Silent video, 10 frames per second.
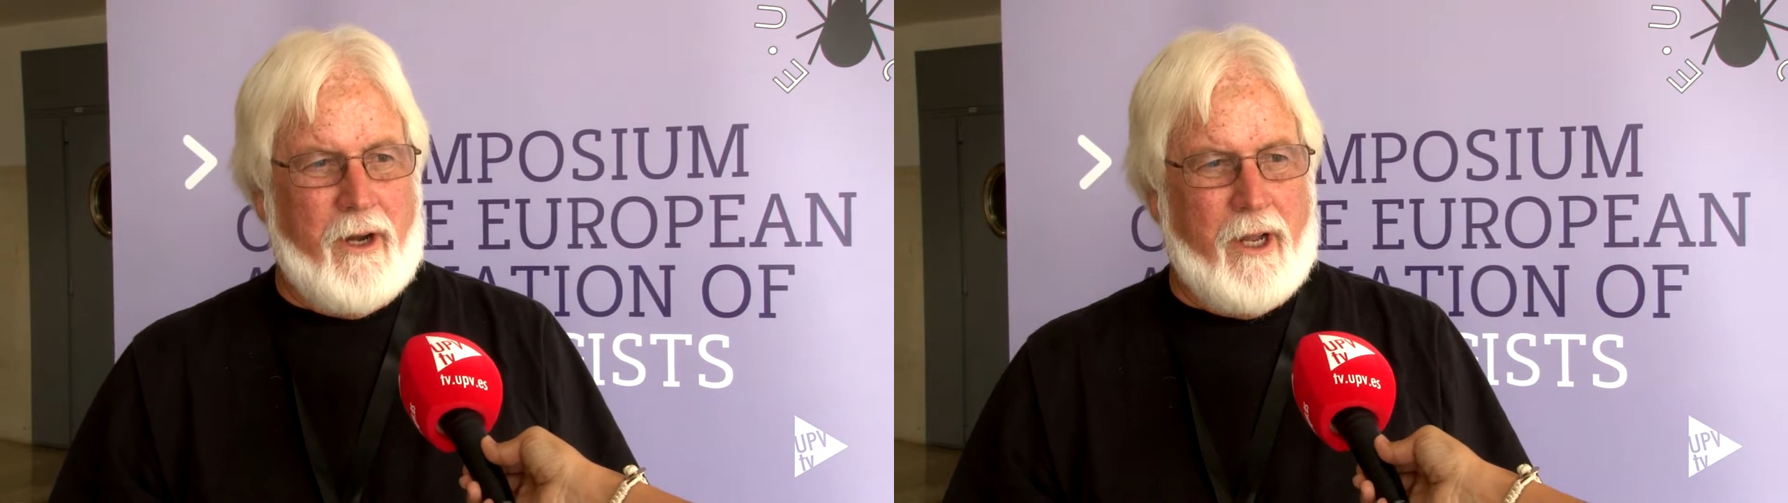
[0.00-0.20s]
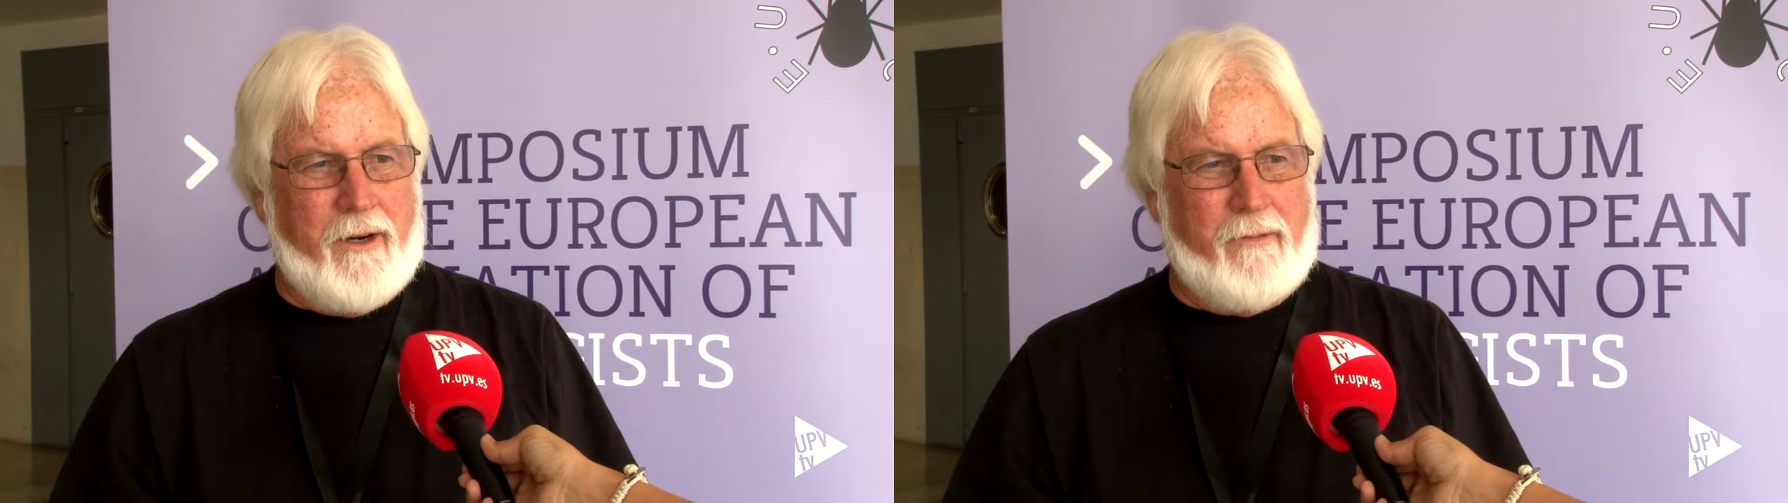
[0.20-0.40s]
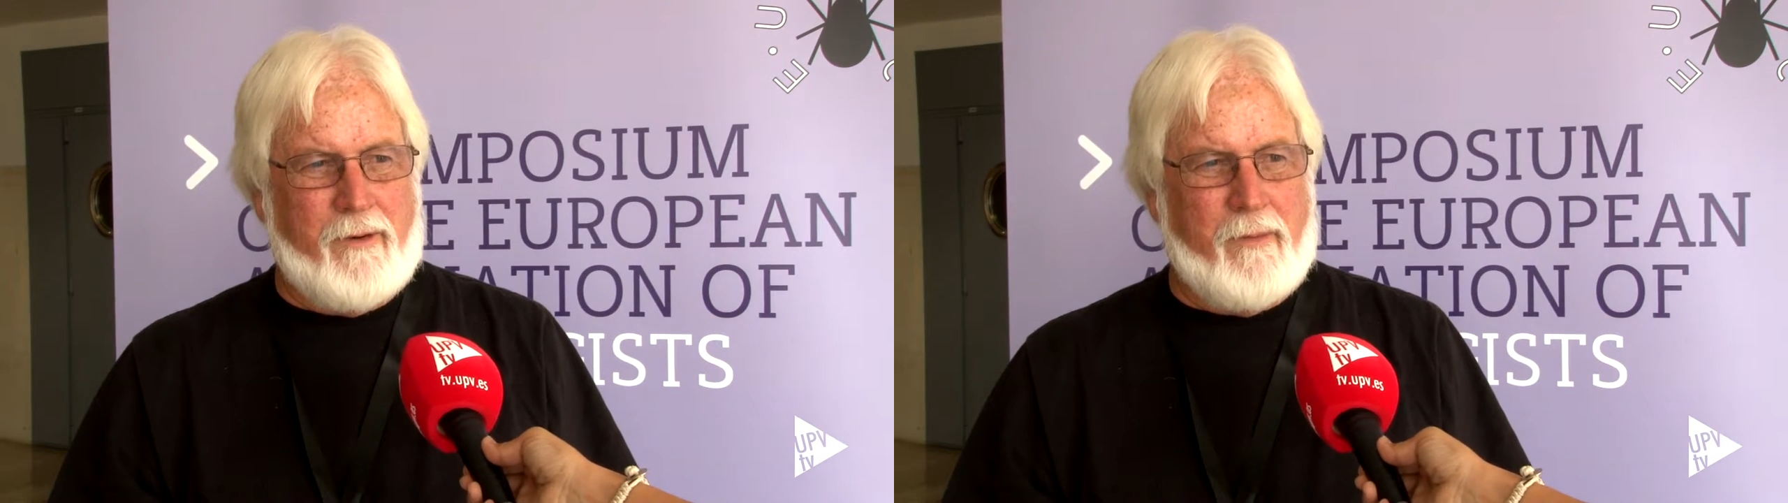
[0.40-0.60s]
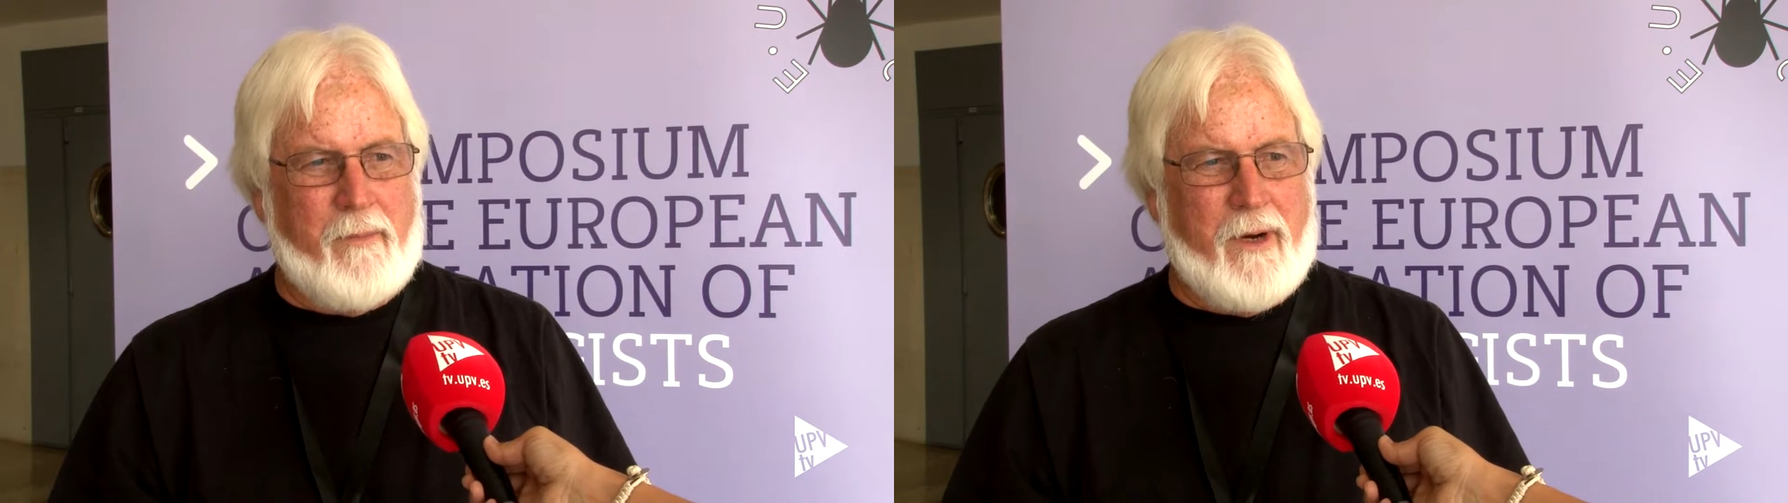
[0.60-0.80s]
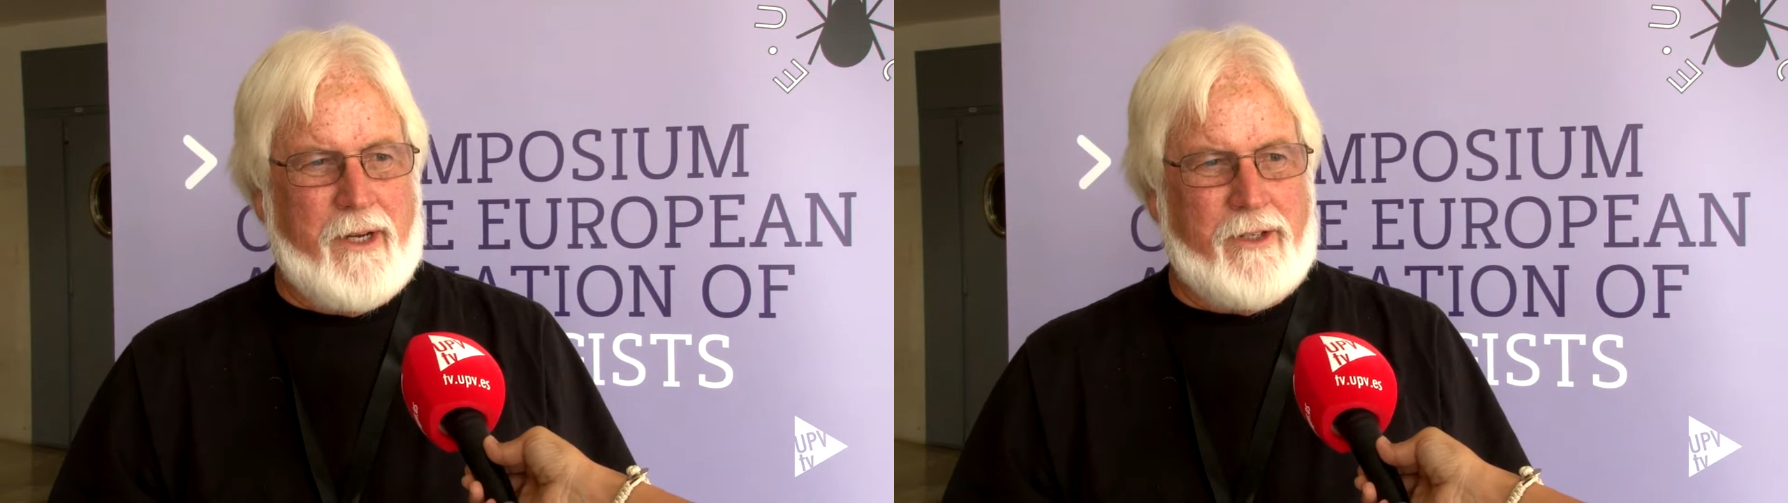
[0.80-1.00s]
lot from the
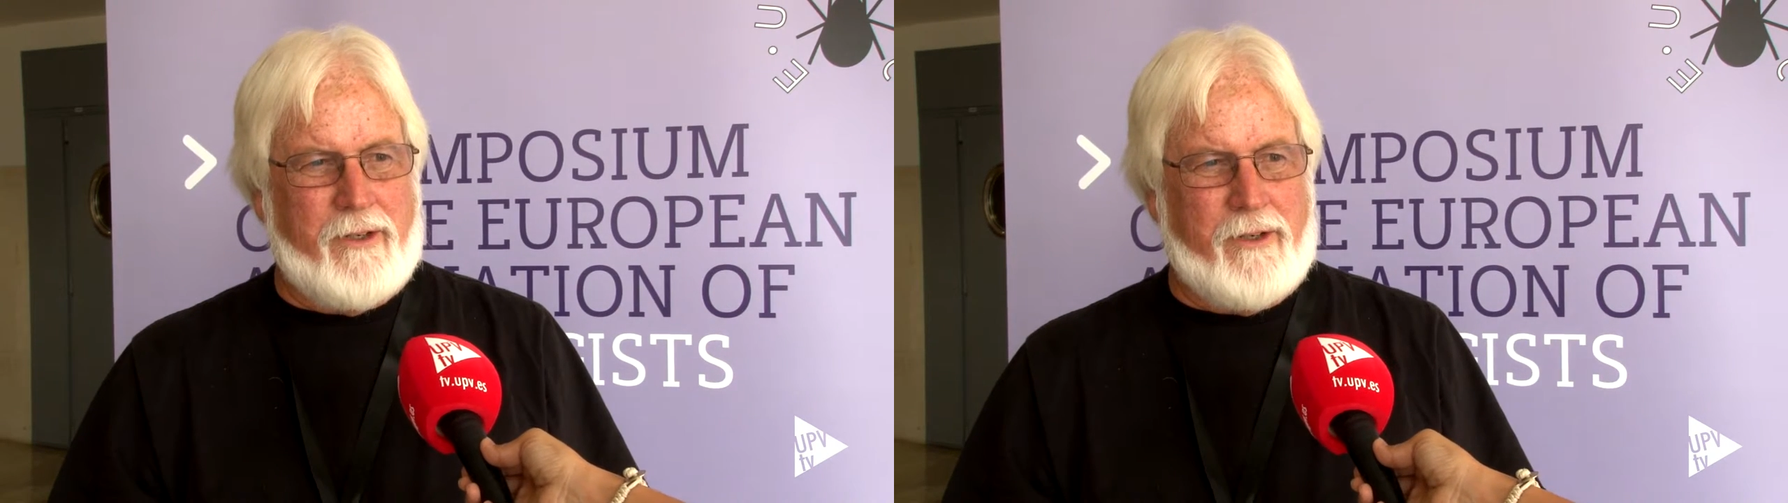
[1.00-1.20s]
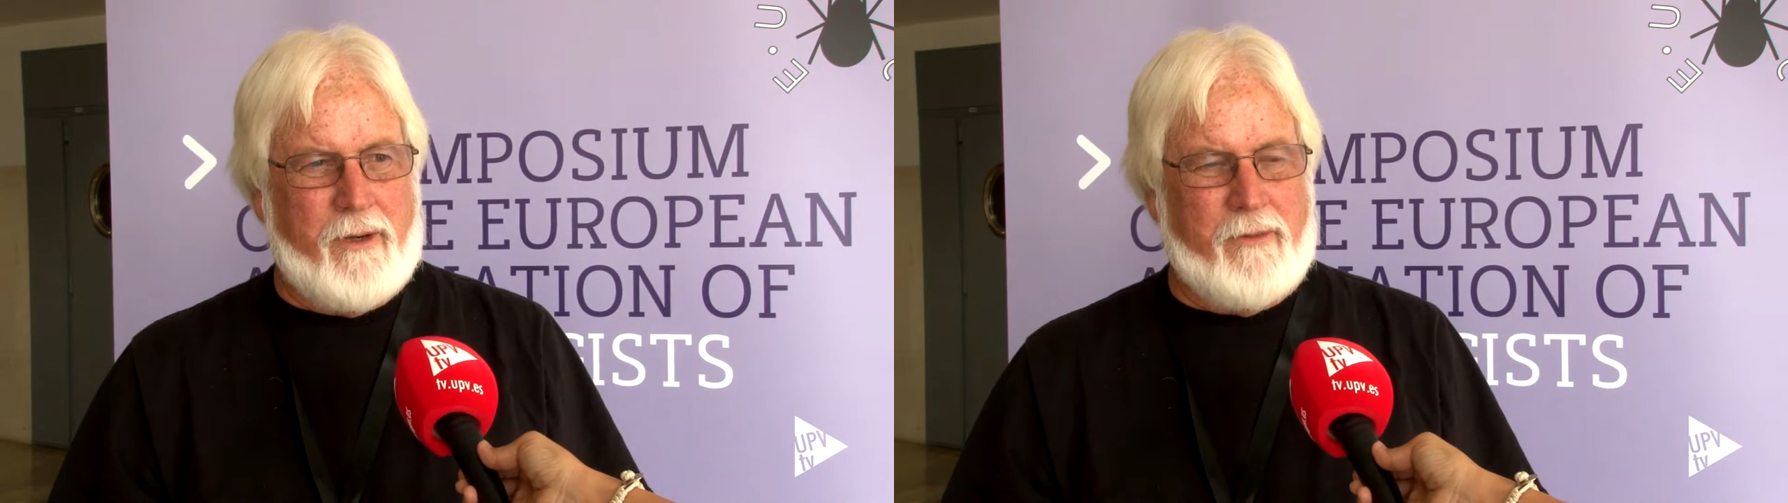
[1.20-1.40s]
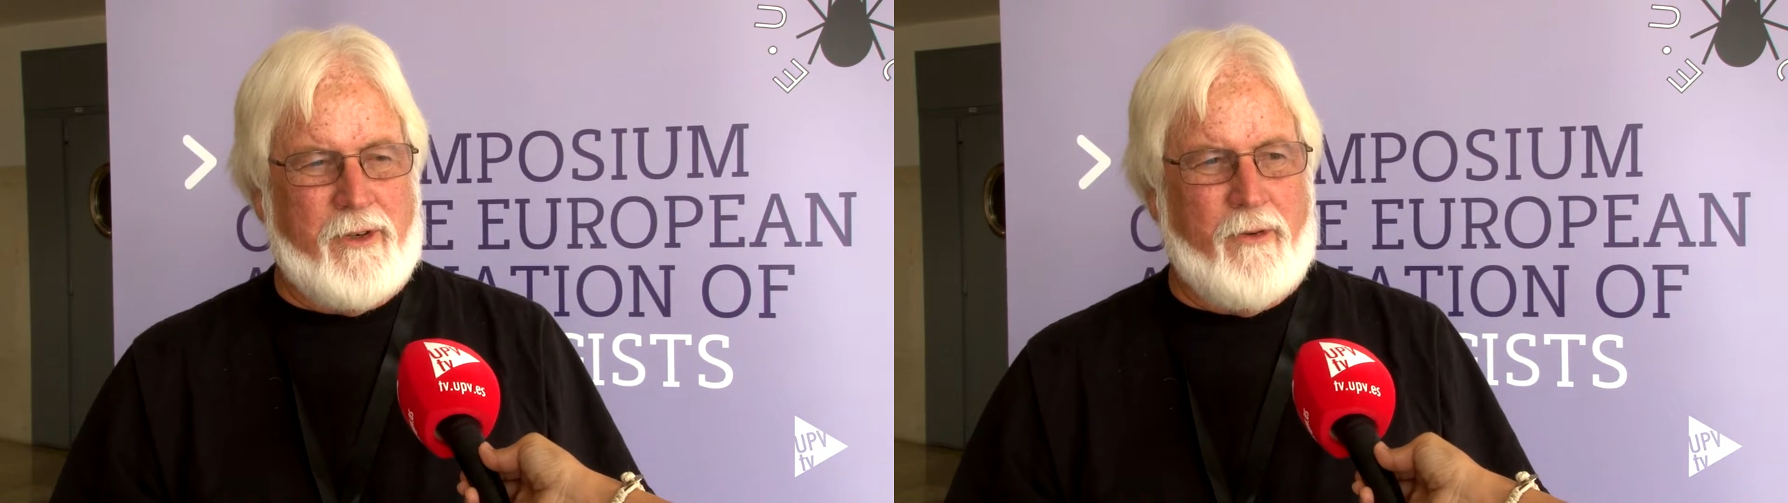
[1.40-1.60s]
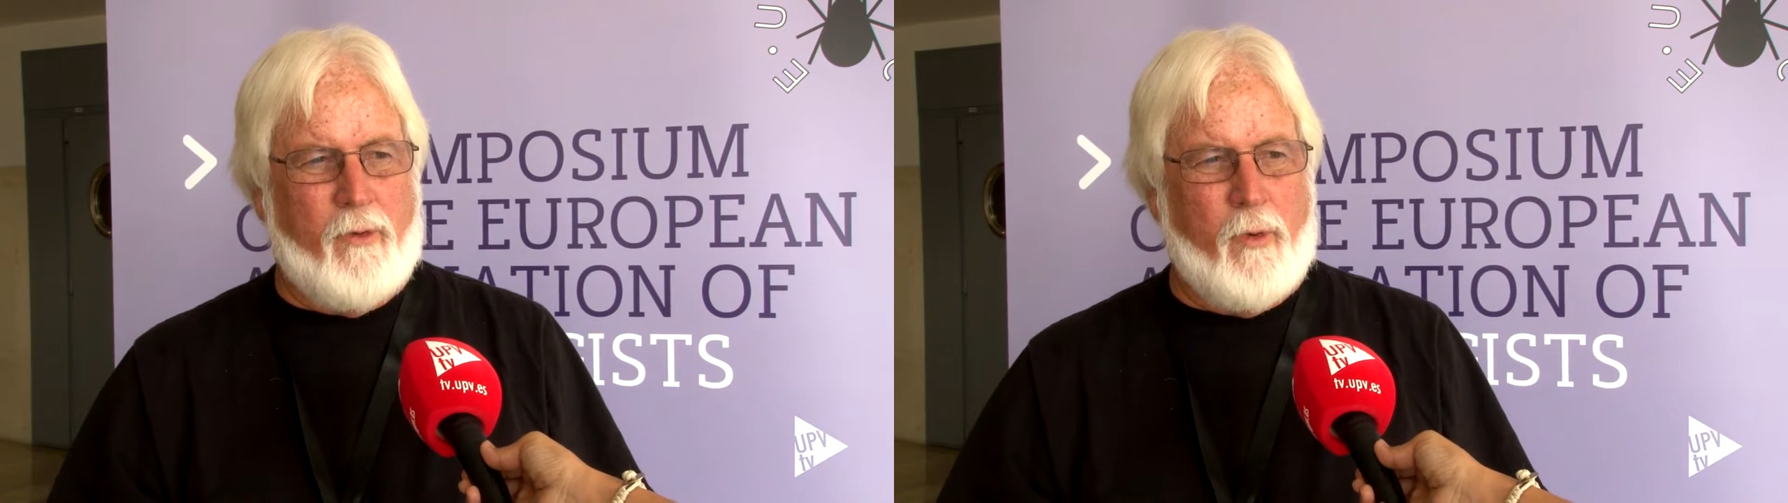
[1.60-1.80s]
mites in terms of